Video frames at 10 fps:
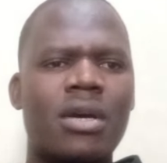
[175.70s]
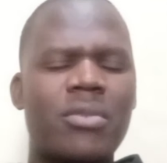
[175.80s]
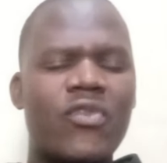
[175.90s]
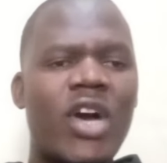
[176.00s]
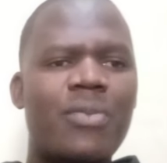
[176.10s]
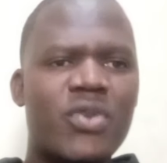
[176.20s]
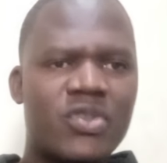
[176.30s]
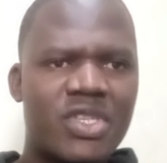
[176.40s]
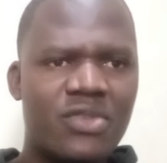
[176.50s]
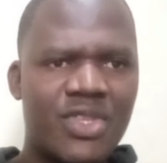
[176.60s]
Before I
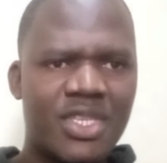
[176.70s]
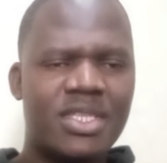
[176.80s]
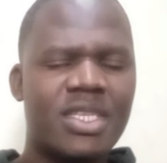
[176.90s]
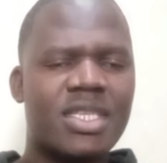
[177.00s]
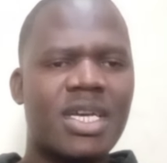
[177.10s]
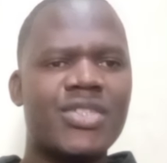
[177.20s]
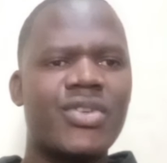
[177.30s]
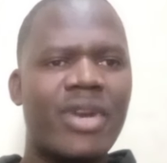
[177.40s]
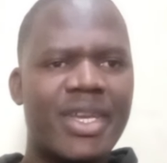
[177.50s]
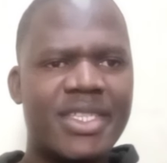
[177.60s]
proceed with this
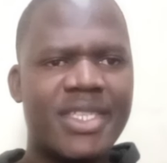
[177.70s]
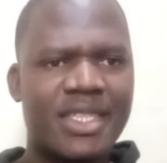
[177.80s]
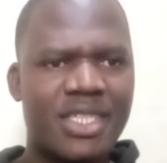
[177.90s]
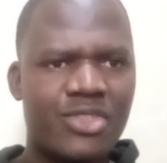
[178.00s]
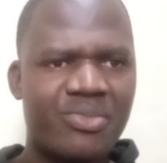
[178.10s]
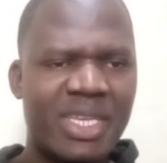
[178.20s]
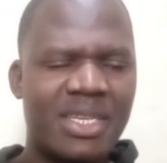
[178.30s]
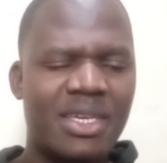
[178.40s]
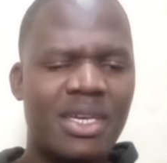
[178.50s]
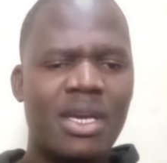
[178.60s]
discussion, ladies and gentlemen,
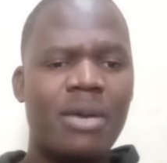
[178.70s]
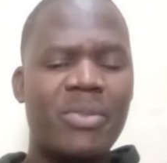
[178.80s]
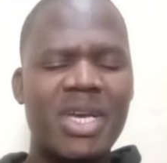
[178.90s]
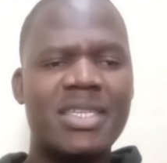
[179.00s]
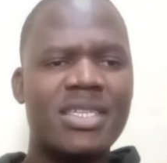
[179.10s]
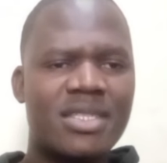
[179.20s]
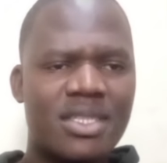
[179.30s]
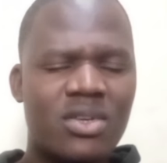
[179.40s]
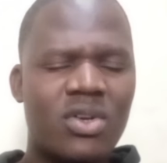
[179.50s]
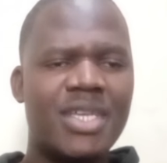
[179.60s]
may I take
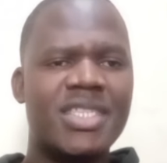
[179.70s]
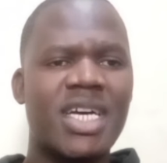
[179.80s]
this golden